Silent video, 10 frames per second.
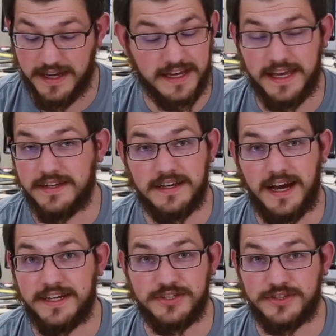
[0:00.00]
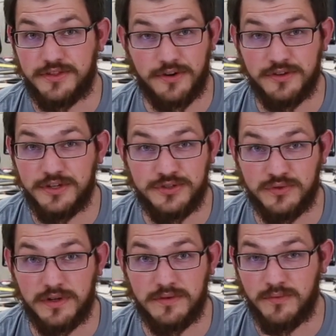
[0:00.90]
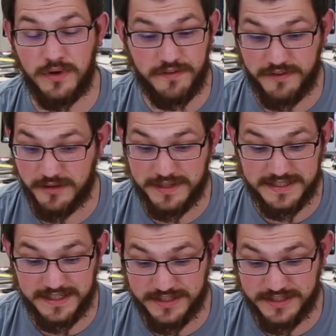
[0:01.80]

Again, I just thoroughly enjoy wood filament.